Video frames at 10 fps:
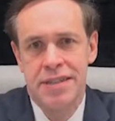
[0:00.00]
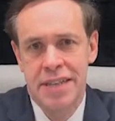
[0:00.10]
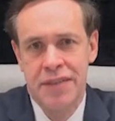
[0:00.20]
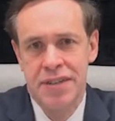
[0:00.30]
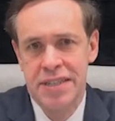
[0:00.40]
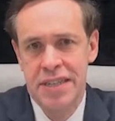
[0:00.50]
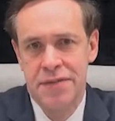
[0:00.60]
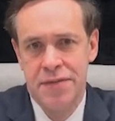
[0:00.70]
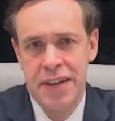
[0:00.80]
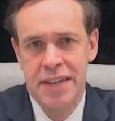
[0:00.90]
safety seat
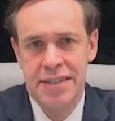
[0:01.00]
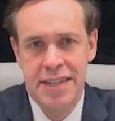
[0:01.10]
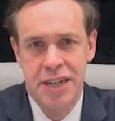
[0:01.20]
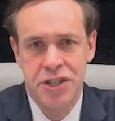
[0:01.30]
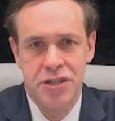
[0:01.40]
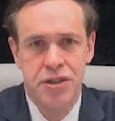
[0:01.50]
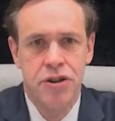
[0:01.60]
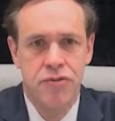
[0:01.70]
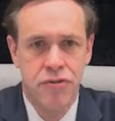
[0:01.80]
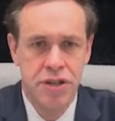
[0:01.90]
fitting stations
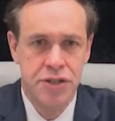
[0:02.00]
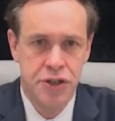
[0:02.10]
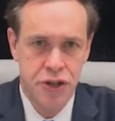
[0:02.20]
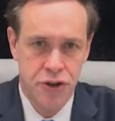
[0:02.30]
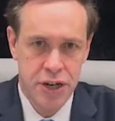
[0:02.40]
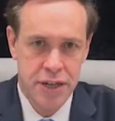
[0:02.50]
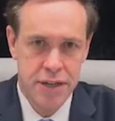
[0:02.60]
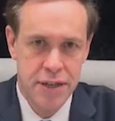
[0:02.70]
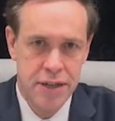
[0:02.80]
across New York.